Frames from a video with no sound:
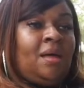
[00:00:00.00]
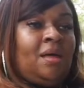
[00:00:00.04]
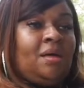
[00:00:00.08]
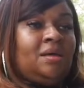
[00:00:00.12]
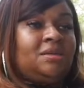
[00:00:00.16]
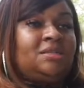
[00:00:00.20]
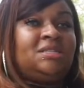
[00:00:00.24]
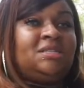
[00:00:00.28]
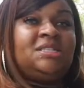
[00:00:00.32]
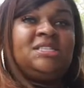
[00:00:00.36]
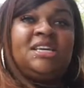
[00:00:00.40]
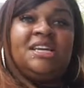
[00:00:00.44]

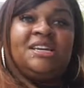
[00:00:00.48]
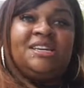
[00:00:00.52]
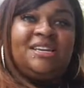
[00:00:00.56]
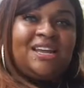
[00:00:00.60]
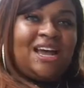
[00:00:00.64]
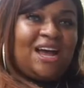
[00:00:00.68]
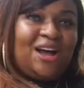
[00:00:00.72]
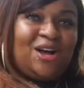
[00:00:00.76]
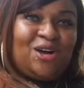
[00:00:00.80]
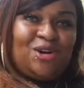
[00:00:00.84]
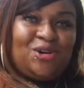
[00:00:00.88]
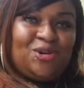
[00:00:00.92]
sit
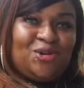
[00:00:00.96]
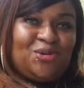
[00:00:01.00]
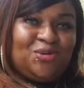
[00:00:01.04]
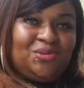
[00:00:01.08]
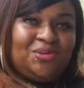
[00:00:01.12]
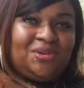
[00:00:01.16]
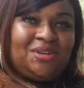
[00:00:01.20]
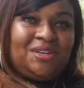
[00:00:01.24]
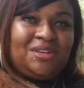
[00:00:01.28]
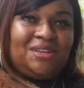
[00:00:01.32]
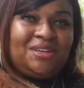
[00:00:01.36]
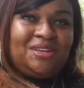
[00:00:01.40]

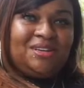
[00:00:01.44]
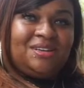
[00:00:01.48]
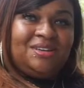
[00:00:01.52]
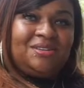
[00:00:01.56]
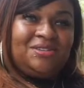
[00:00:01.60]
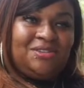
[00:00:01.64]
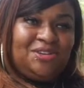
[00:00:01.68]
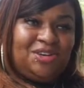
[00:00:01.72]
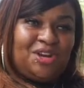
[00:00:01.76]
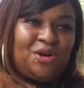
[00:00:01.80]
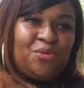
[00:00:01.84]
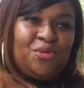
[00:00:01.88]
down,
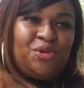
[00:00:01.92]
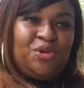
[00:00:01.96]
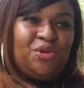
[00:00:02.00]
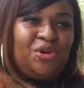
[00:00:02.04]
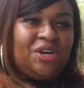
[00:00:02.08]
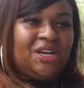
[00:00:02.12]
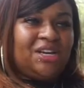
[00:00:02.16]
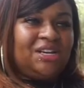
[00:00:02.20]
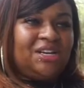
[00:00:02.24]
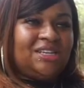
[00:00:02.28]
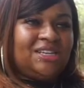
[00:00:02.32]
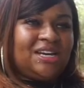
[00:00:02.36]
where you
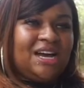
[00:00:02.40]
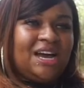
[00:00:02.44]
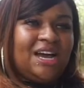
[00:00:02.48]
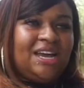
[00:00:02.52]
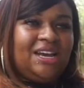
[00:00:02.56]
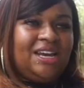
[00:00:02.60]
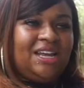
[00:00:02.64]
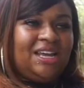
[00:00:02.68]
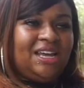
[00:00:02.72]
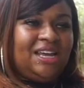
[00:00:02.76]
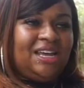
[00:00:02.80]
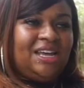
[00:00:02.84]
can
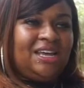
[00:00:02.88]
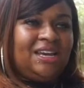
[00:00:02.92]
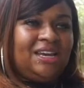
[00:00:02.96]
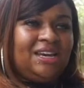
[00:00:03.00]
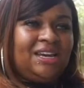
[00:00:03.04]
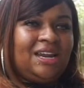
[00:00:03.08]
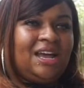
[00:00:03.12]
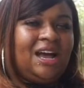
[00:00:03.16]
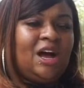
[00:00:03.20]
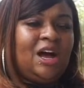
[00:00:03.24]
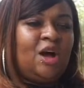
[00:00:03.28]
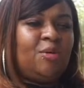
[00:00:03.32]
dine
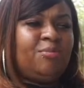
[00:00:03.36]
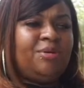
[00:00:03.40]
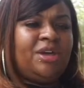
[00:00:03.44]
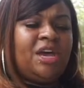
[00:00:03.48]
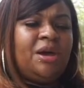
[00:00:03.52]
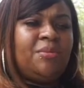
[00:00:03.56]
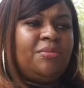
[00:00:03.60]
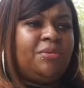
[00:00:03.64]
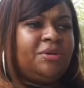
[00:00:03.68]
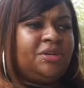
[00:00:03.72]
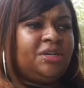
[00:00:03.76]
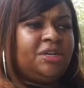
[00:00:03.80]
in. I'll be
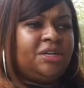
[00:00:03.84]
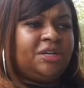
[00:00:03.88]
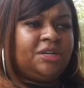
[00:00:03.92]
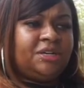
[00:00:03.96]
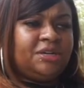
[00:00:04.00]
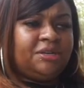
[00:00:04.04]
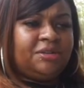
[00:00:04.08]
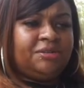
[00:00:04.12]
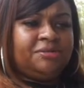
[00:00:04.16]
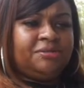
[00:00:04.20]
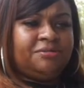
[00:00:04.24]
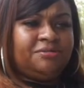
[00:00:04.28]
able
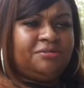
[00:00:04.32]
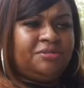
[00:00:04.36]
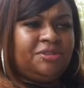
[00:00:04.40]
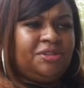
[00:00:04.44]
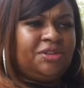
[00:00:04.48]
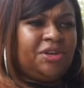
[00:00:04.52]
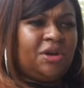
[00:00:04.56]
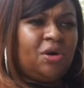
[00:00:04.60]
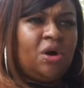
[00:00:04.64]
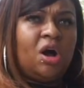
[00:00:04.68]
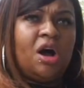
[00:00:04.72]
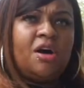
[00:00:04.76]
to,
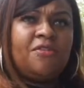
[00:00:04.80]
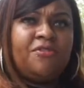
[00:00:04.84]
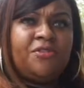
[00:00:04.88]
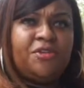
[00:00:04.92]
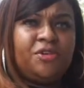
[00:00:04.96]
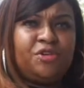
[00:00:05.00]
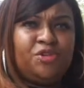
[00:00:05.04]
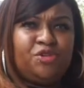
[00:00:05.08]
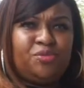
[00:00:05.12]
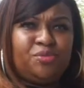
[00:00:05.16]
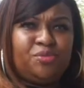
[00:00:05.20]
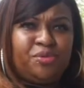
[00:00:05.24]

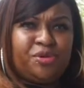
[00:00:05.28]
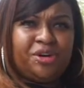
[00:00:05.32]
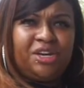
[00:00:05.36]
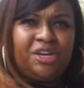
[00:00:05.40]
offer Uber